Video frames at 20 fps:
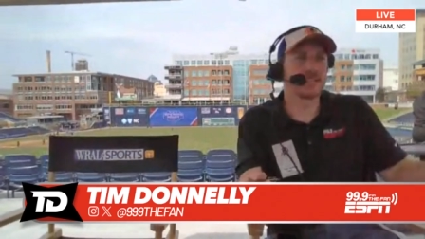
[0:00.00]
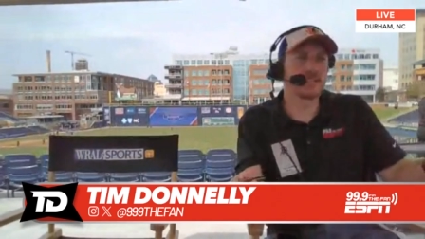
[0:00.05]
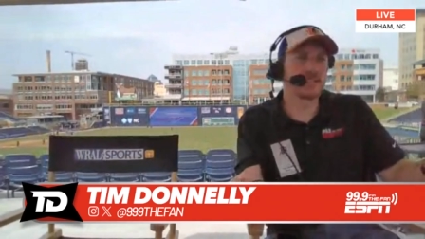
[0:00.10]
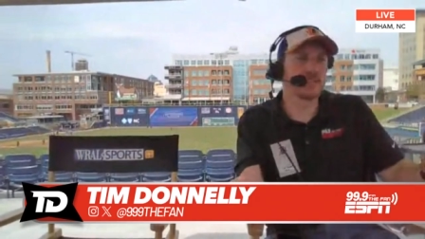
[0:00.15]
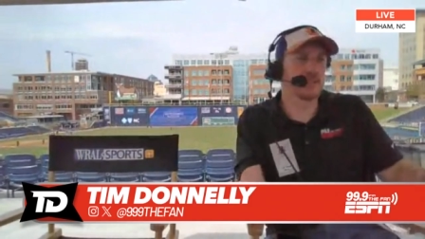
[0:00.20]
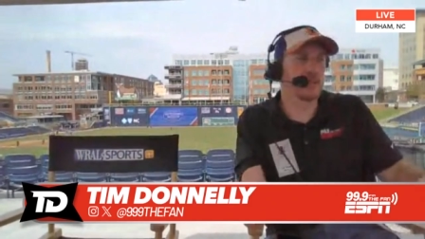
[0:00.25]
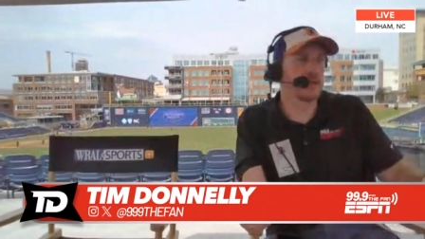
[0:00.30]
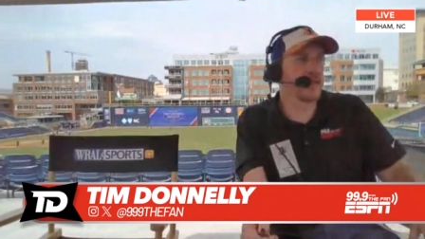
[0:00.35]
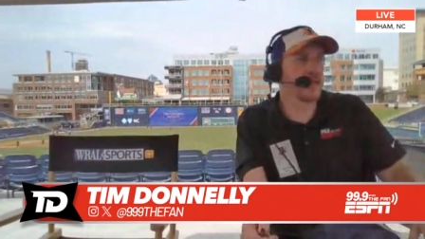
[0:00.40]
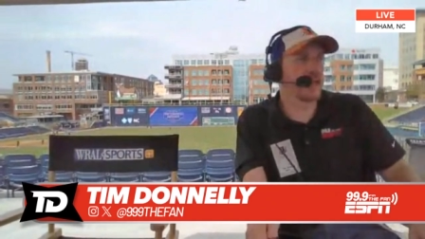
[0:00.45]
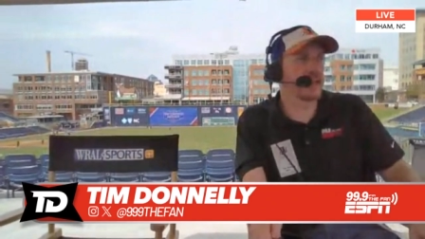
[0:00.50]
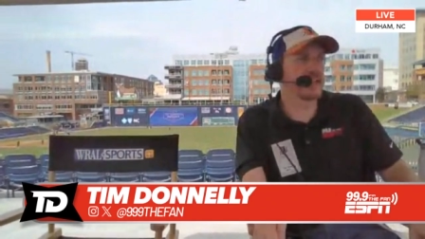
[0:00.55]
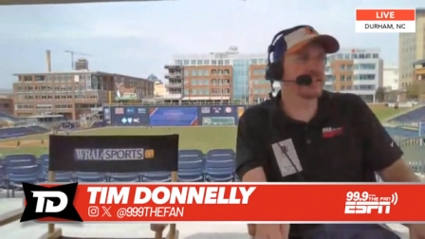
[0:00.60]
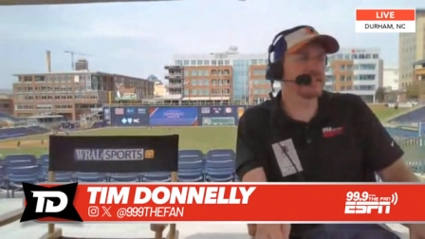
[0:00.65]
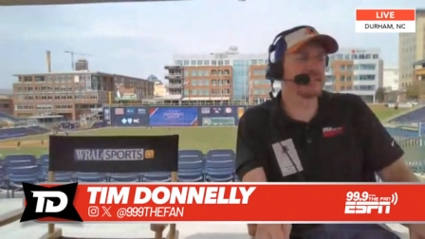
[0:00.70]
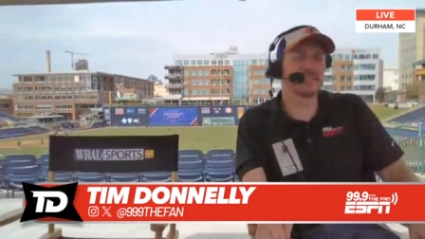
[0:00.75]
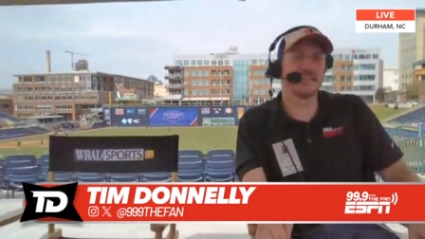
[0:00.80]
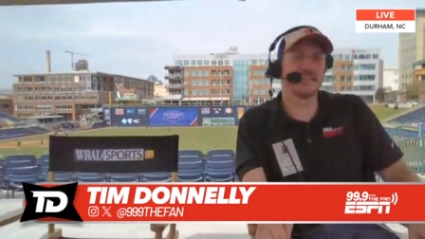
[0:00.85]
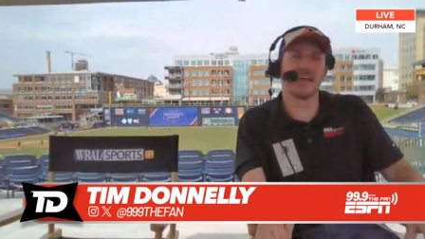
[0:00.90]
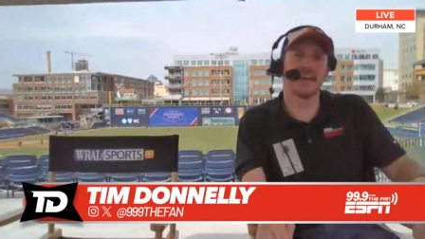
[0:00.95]
You can't just
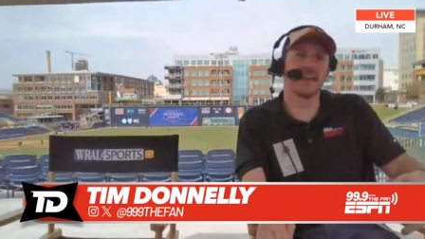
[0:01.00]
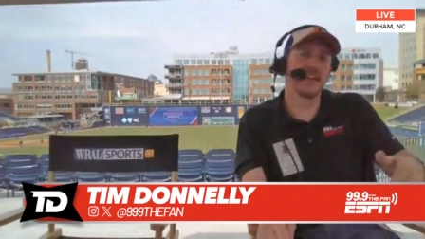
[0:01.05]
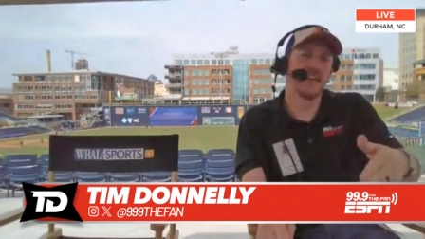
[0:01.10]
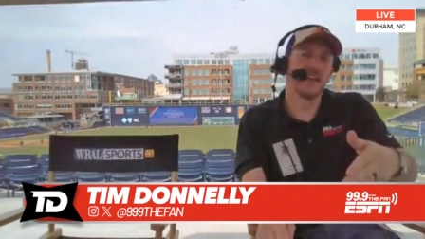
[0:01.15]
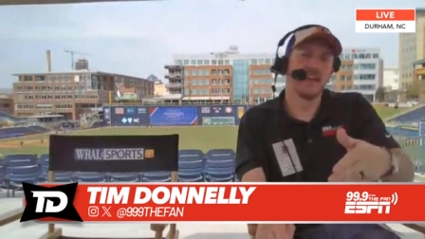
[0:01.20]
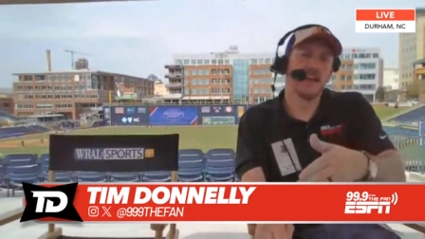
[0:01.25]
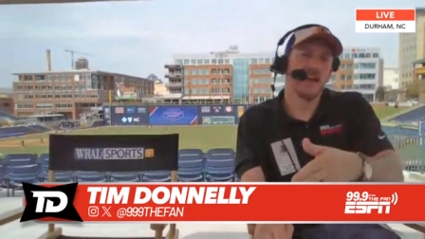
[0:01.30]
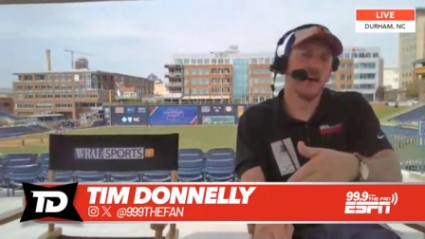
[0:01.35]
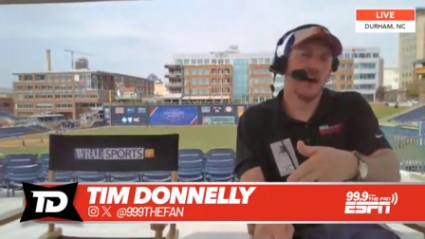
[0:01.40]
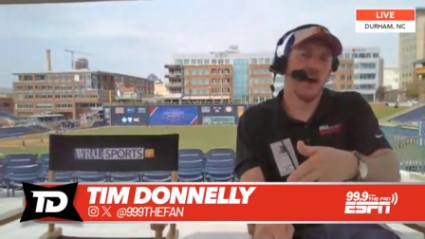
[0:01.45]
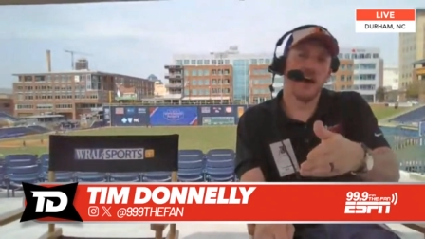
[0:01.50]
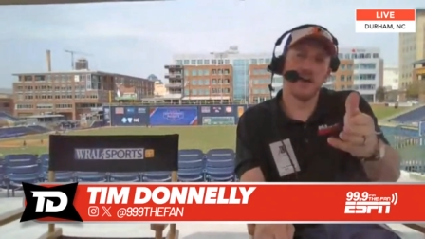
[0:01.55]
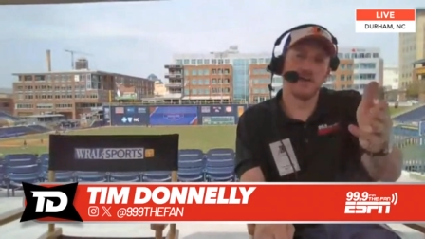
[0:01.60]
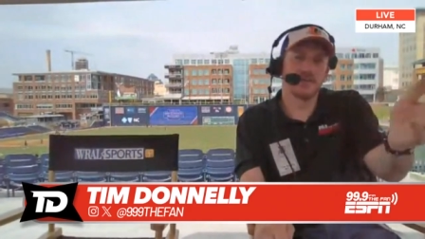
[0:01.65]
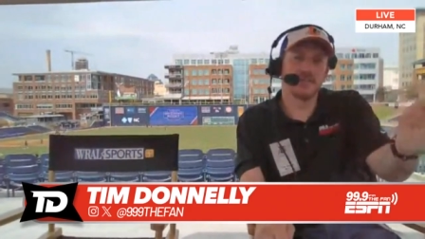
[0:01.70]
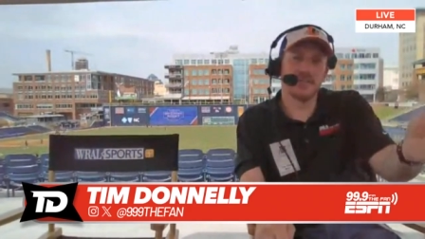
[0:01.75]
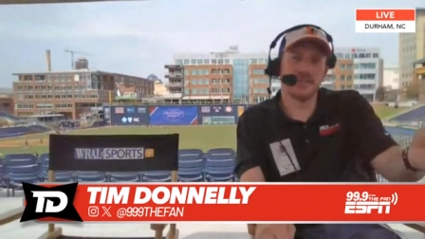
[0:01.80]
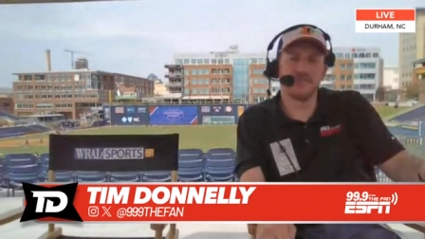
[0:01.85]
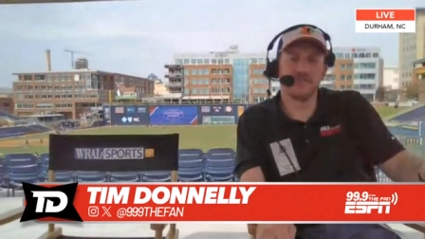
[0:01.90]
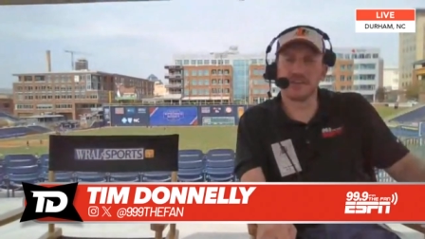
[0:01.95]
look at it and say,
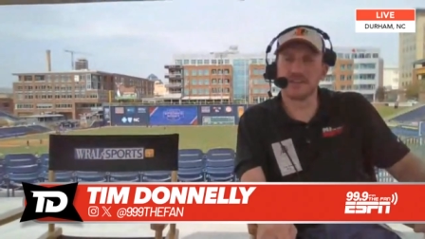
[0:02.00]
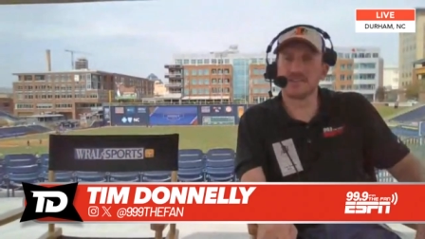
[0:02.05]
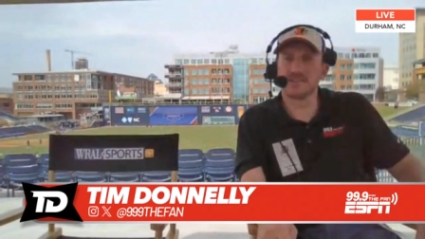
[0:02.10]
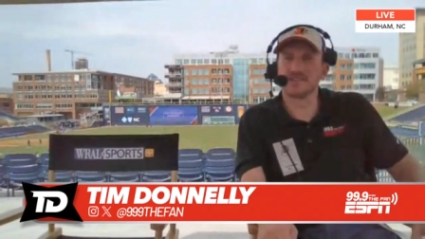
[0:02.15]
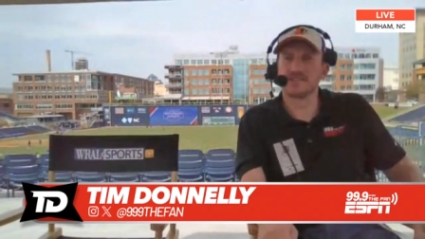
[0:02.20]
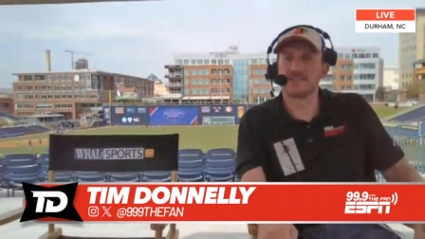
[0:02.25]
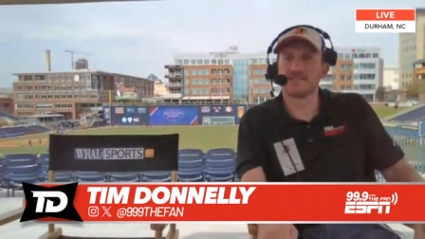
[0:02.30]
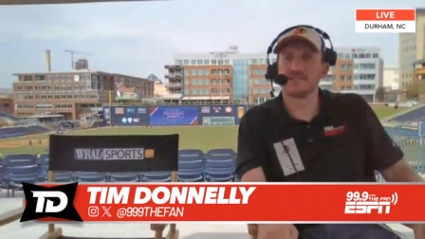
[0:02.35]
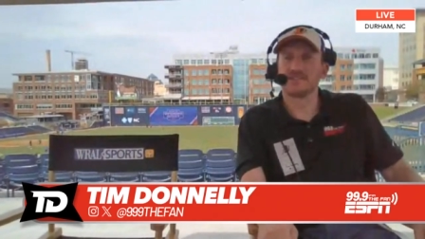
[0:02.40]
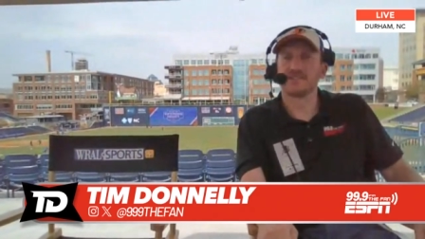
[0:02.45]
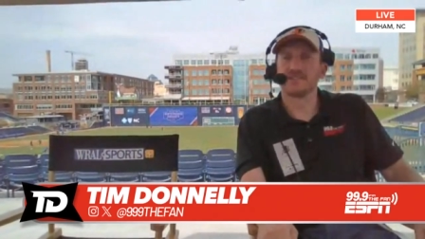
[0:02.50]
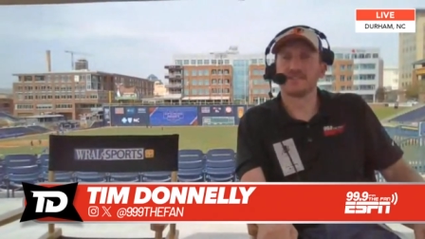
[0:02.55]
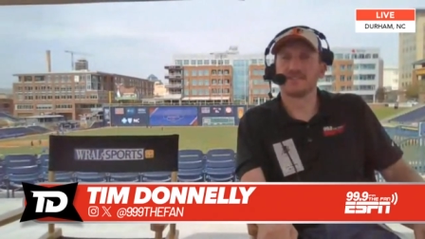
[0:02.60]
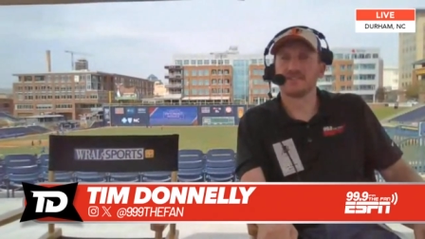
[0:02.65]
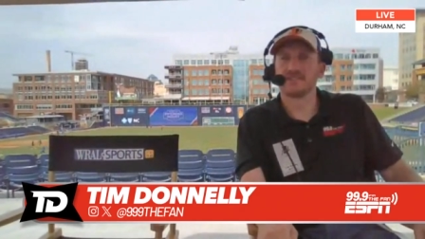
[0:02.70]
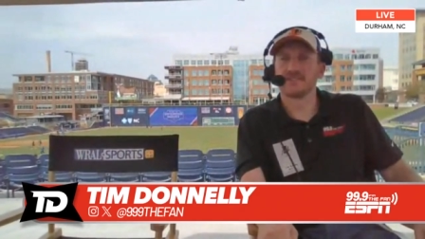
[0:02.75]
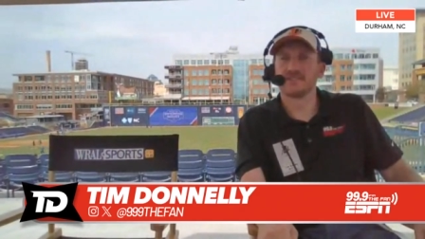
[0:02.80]
oh, defense.